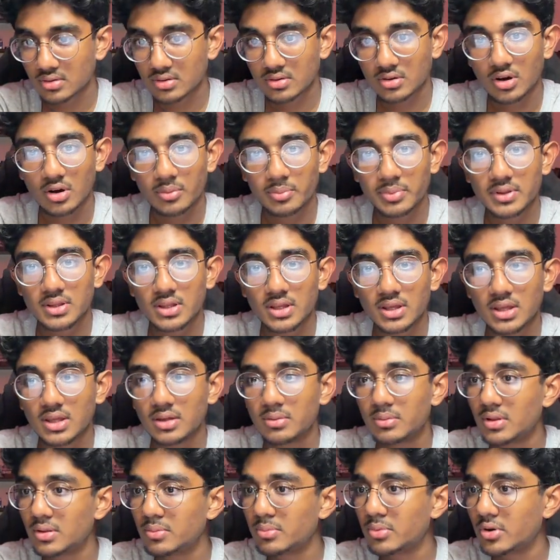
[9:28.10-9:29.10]
copy the
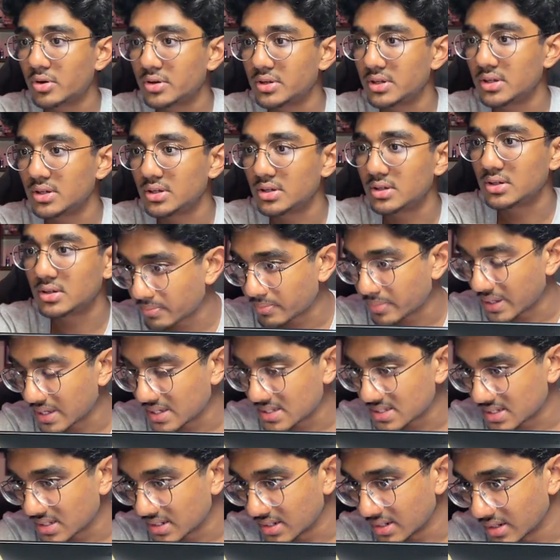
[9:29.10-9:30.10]
email body,
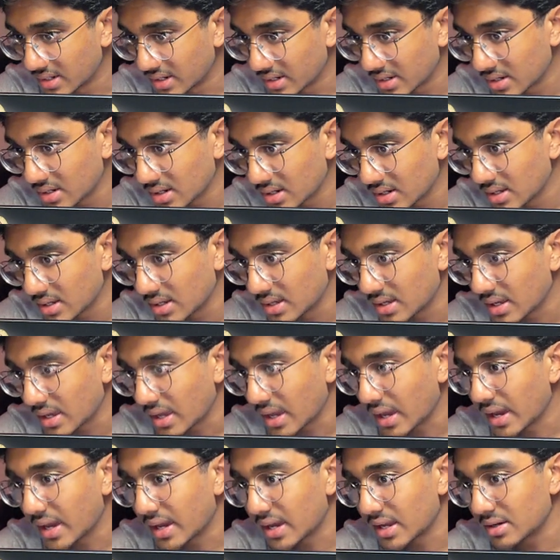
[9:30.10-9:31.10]
paste it here,
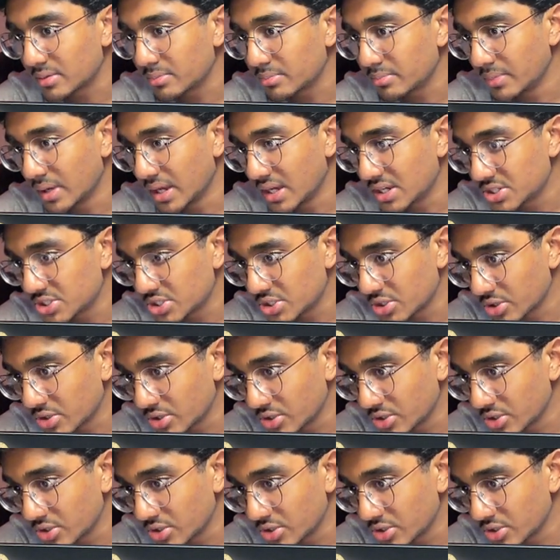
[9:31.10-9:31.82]
and make sure